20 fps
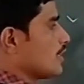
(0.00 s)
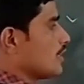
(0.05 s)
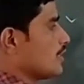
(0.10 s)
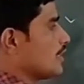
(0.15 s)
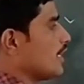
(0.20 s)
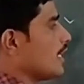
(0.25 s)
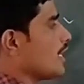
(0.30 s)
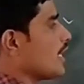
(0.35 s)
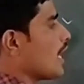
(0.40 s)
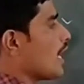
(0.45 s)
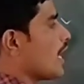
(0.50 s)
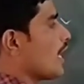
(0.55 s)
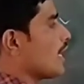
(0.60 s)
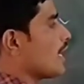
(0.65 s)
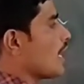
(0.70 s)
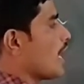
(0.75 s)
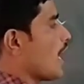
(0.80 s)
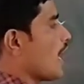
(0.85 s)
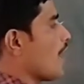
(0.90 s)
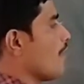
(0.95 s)
they
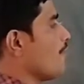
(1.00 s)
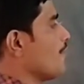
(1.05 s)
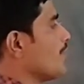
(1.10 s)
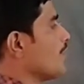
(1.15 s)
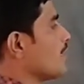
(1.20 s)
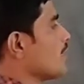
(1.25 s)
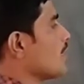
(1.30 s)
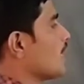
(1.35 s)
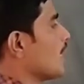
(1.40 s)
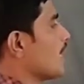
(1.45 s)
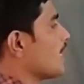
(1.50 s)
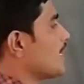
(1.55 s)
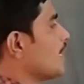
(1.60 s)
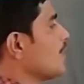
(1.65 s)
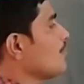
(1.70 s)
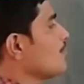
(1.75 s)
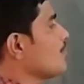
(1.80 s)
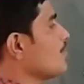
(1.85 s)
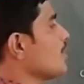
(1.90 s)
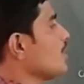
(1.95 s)
are having
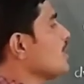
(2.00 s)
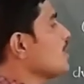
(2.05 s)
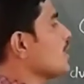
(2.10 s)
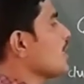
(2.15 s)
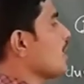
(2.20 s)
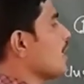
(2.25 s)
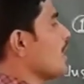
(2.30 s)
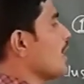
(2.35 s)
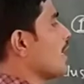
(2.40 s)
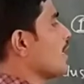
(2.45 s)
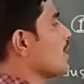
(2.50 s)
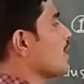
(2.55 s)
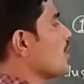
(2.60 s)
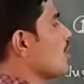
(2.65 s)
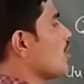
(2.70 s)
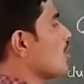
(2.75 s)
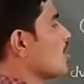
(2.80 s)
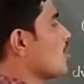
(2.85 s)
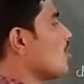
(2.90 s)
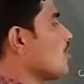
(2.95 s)
different air
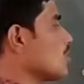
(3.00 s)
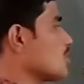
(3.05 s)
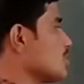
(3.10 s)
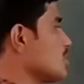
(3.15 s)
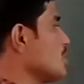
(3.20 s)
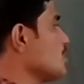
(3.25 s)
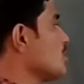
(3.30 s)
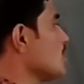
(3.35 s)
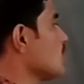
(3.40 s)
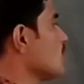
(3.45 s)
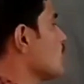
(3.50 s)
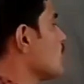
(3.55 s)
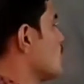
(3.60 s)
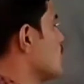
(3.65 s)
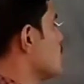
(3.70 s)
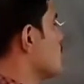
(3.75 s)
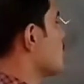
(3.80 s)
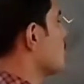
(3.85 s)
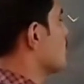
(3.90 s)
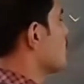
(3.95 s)
or oxygen
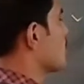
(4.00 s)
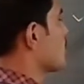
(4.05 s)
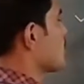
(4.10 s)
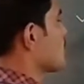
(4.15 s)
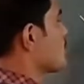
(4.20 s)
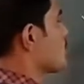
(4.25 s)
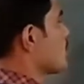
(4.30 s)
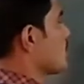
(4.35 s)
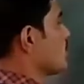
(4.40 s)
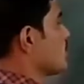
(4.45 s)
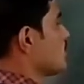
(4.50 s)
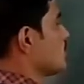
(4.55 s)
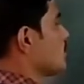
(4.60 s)
concentration.